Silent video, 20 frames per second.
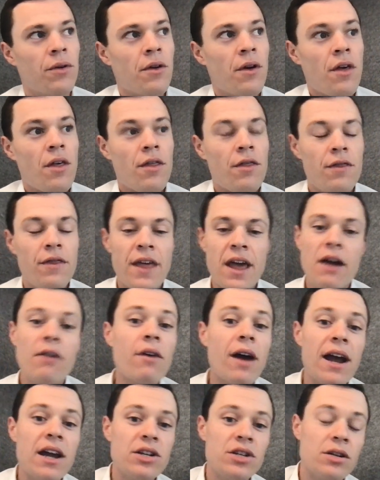on
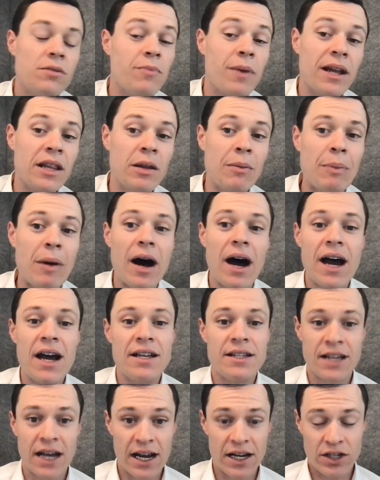their agent being the
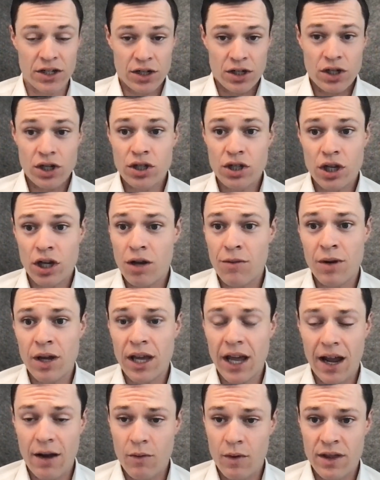buyer's agent just to
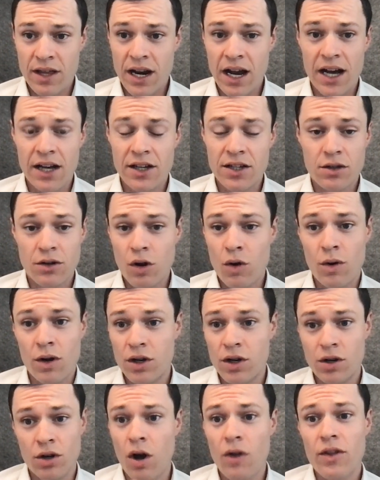communicate within us, who
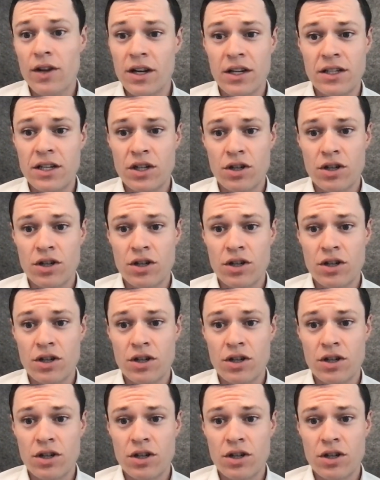are not the